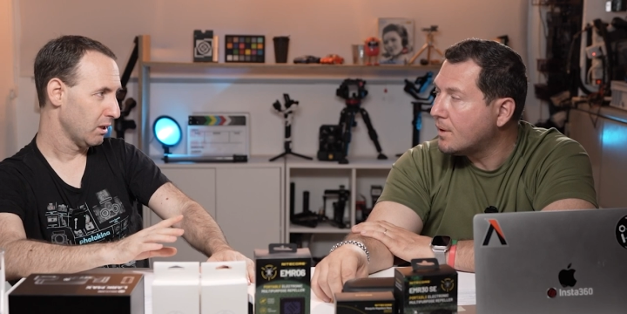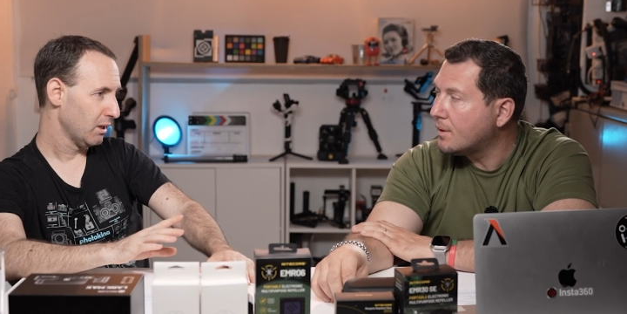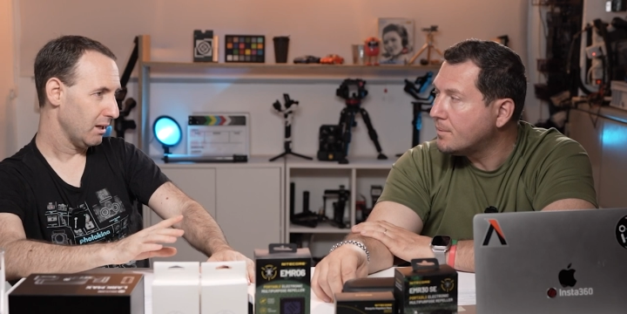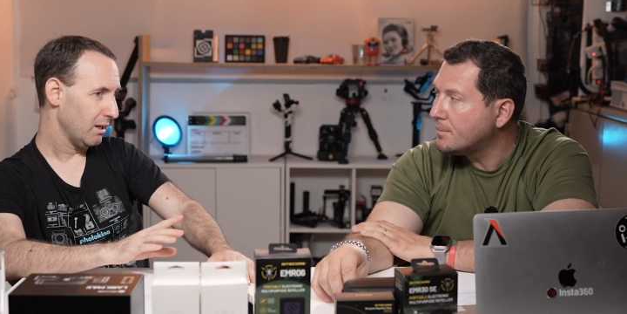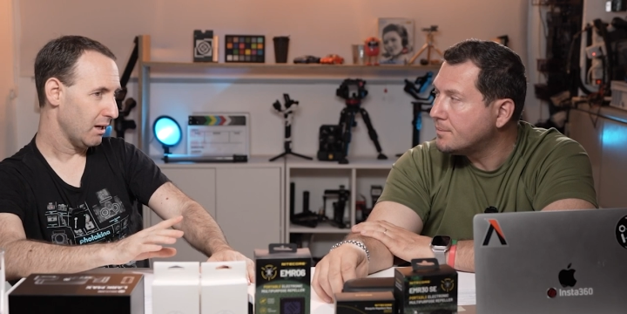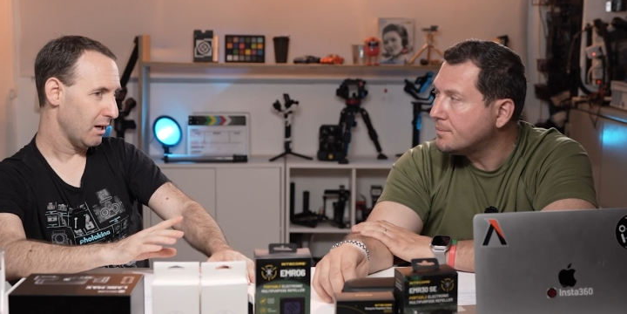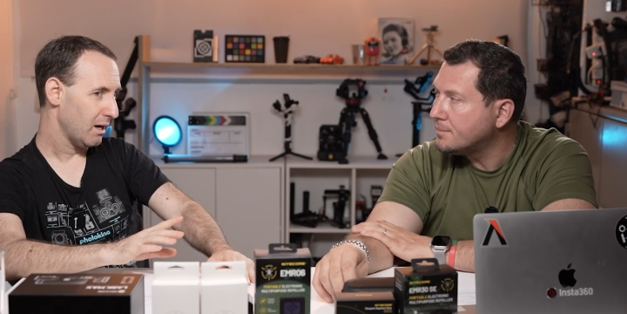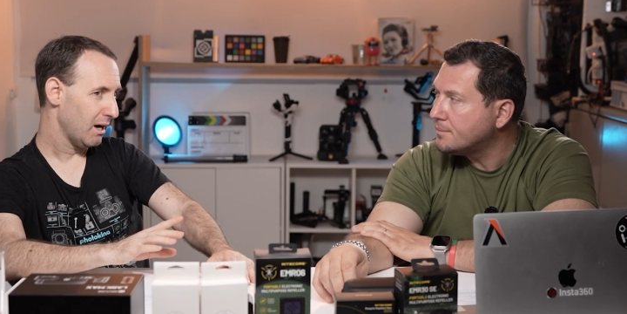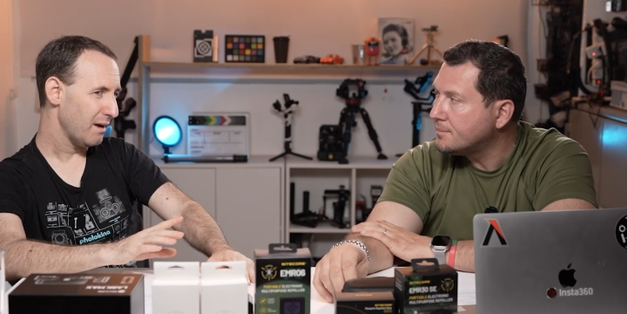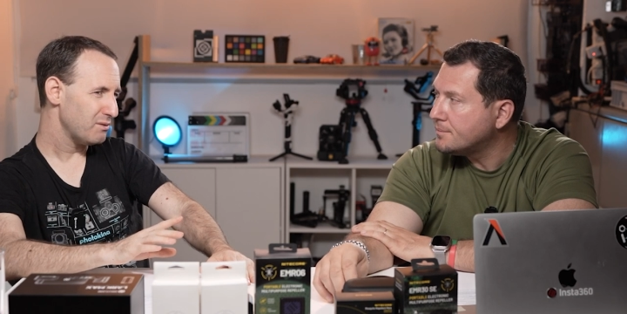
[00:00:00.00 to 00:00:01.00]
Speaker 1: Yeah.
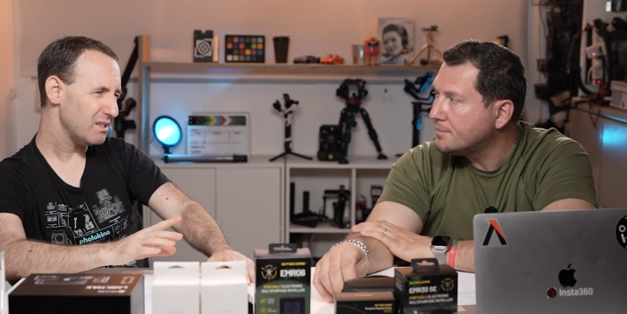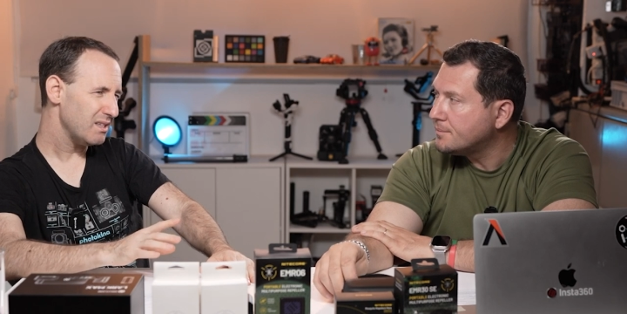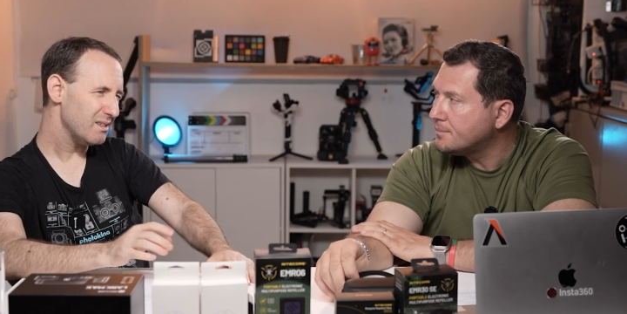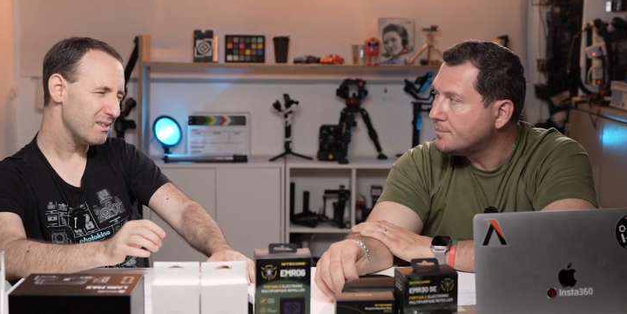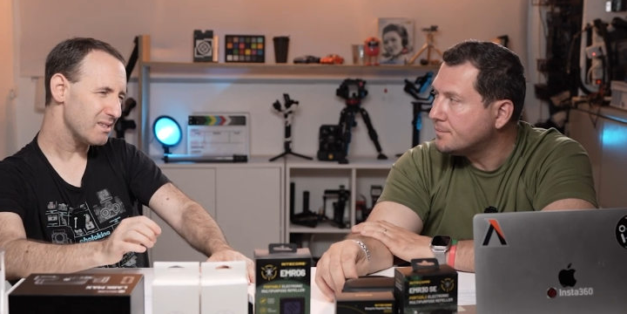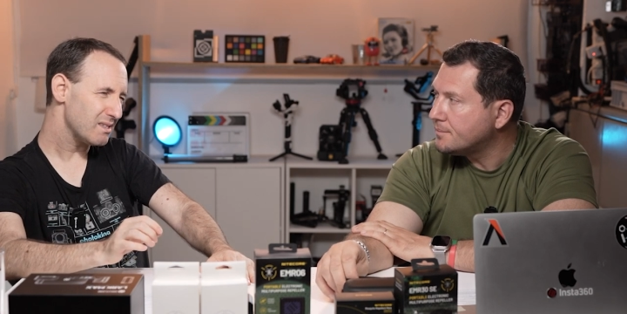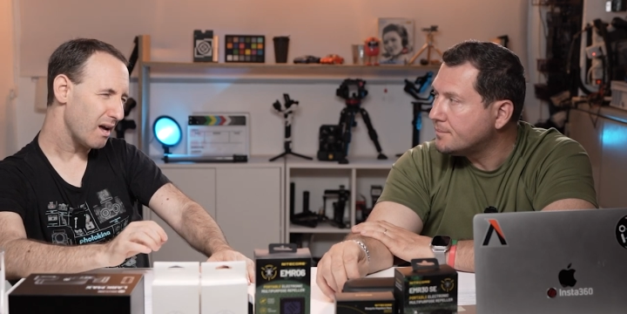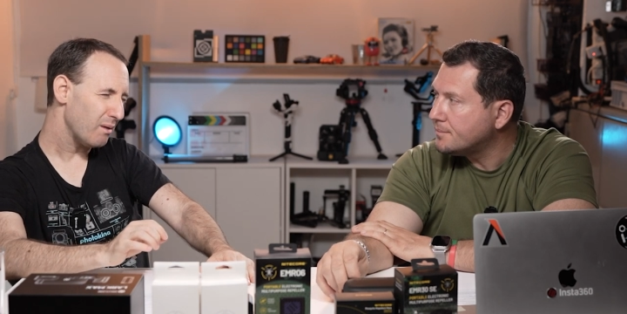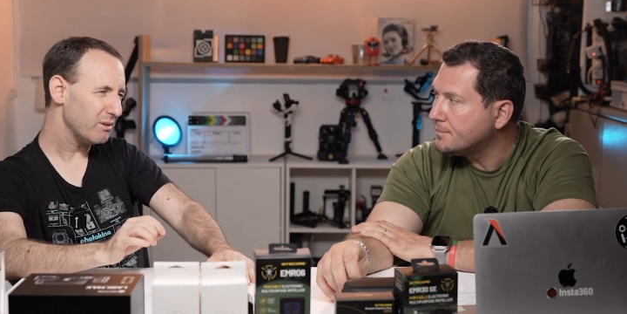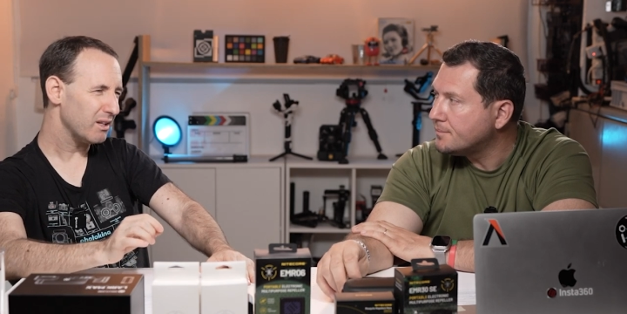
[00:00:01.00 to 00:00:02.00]
Uh, I've seen
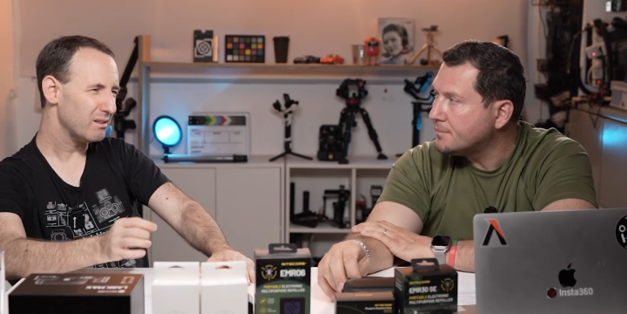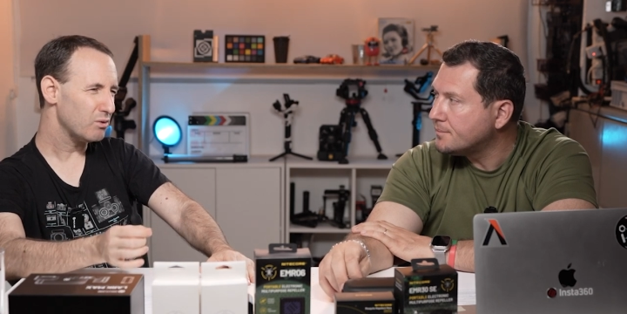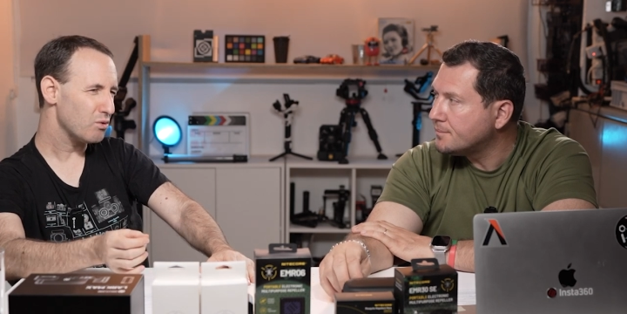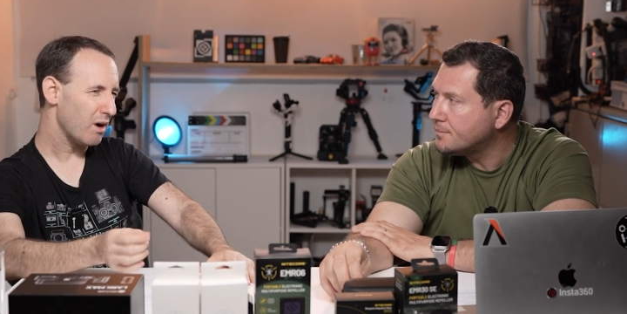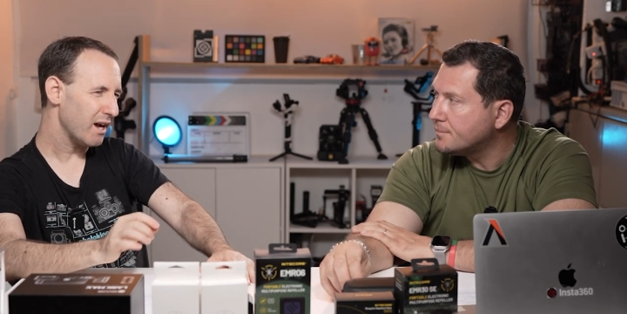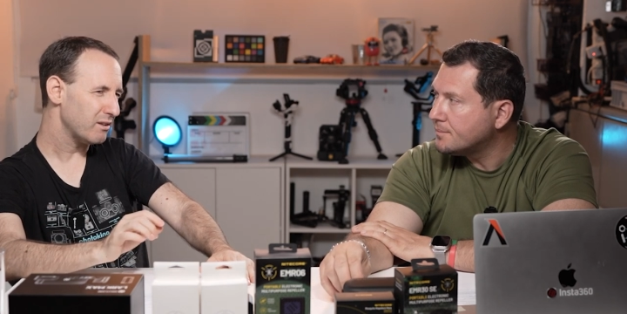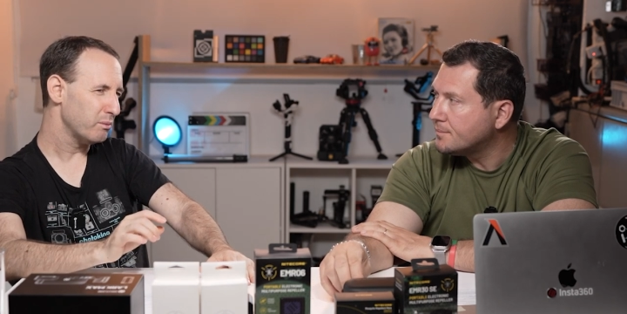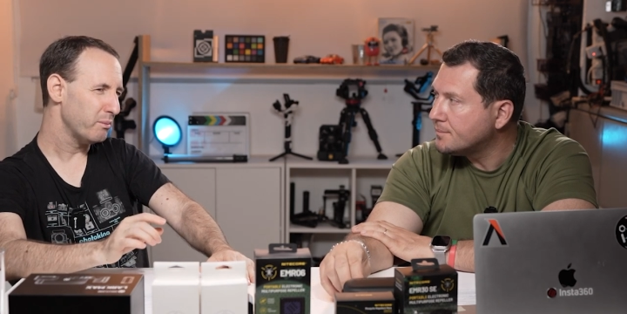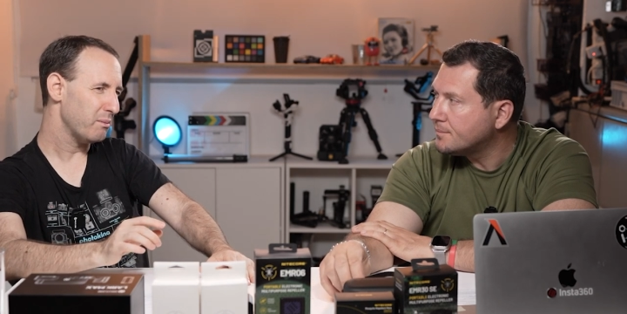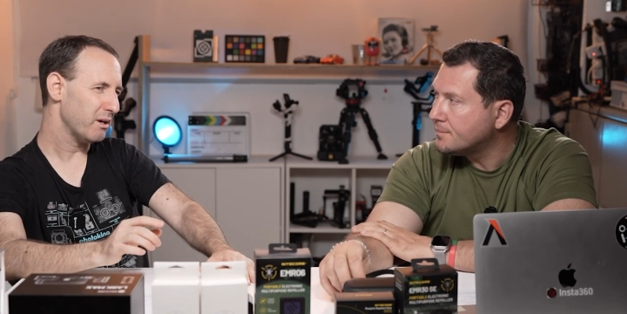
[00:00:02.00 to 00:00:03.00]
some that try
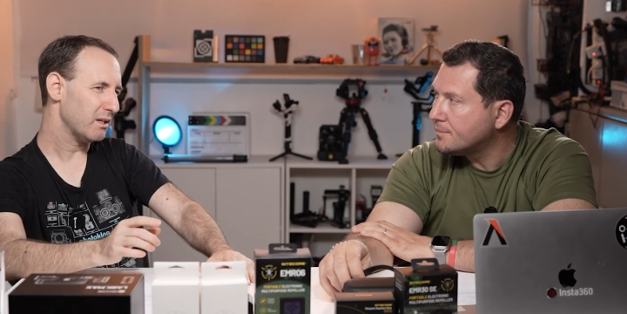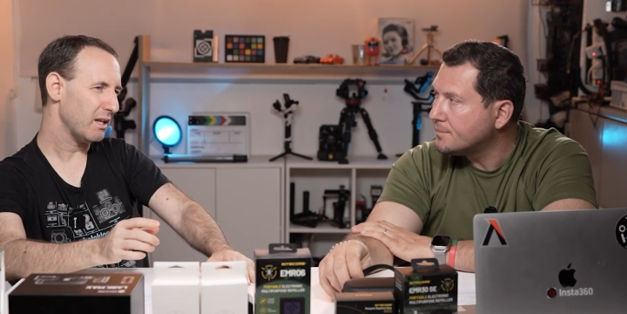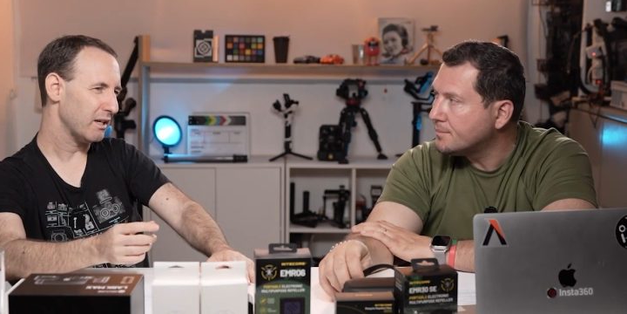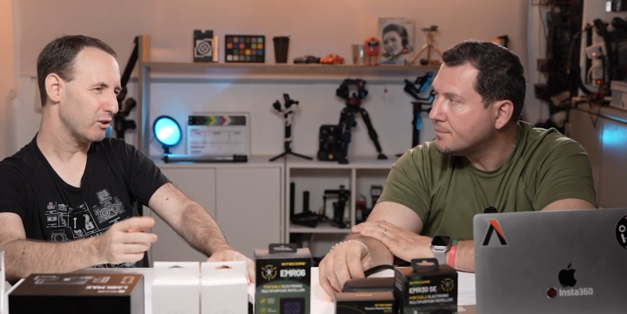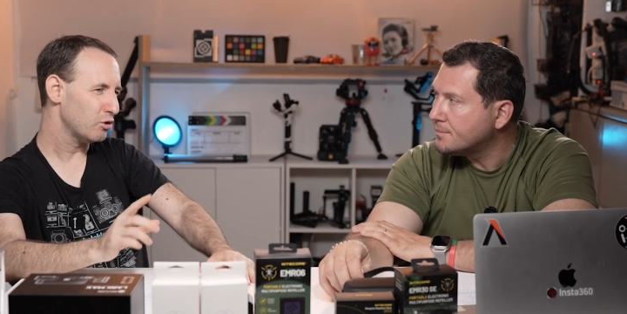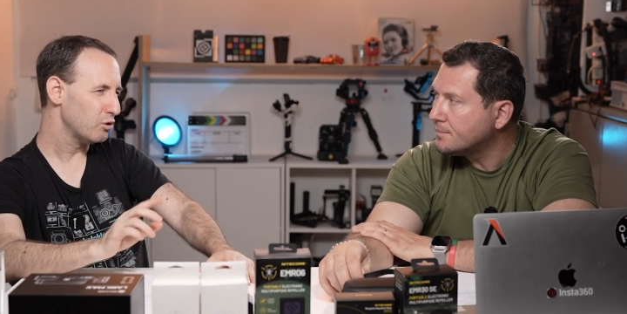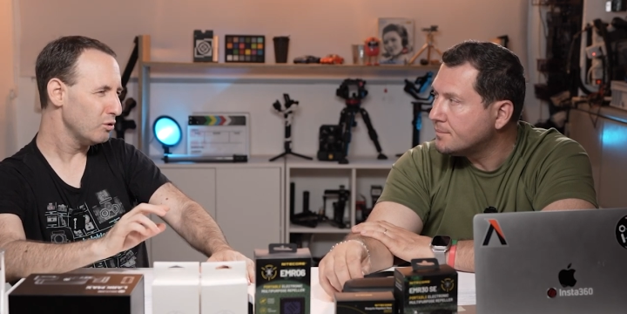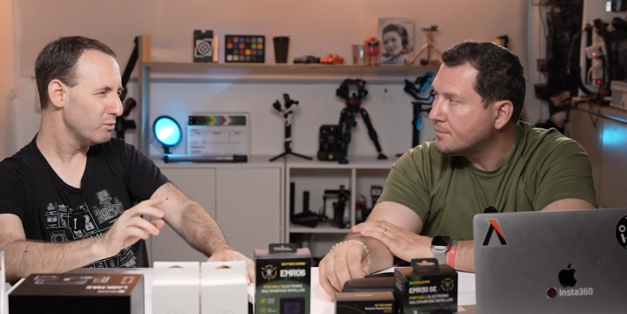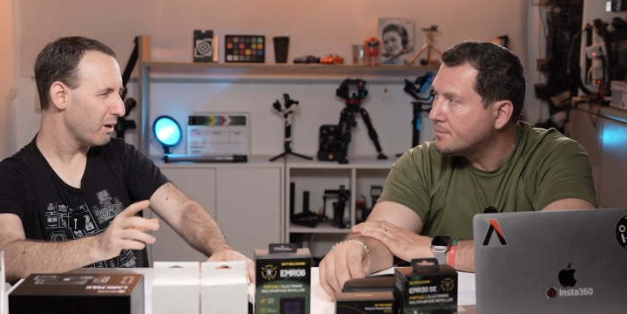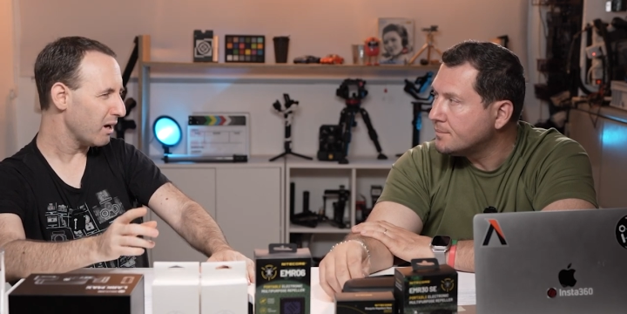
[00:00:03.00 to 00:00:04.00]
to mimic like
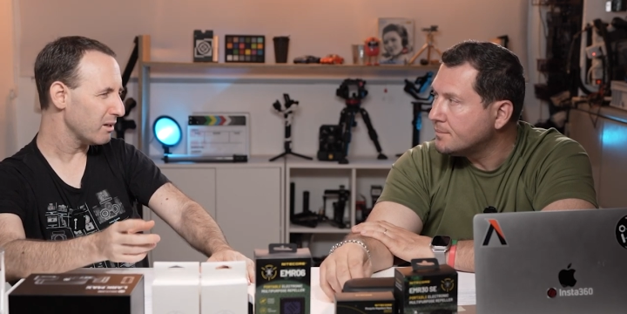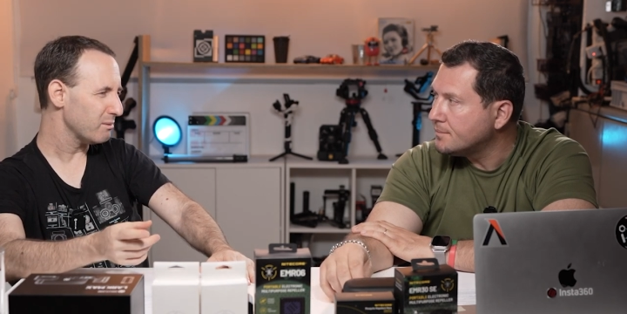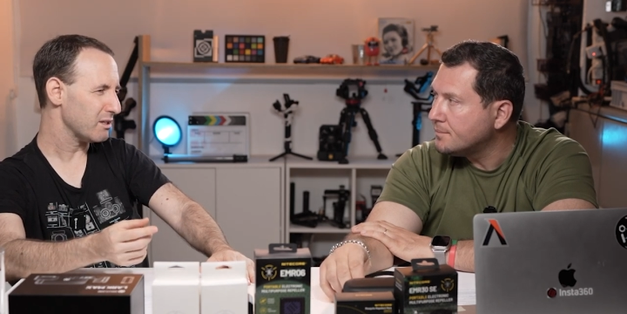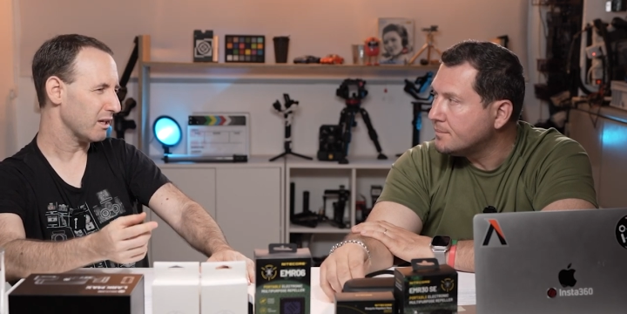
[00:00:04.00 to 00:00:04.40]
two bottoms,